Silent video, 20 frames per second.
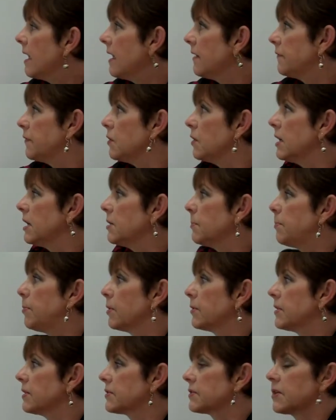If you need to
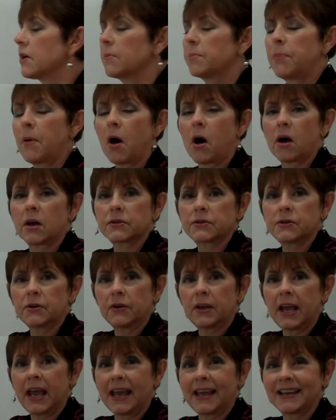put this on pause,
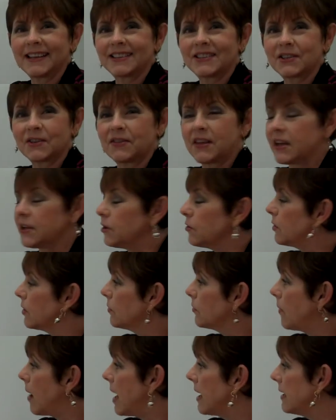you can so that you
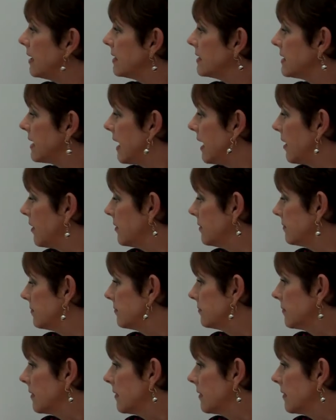can write it down.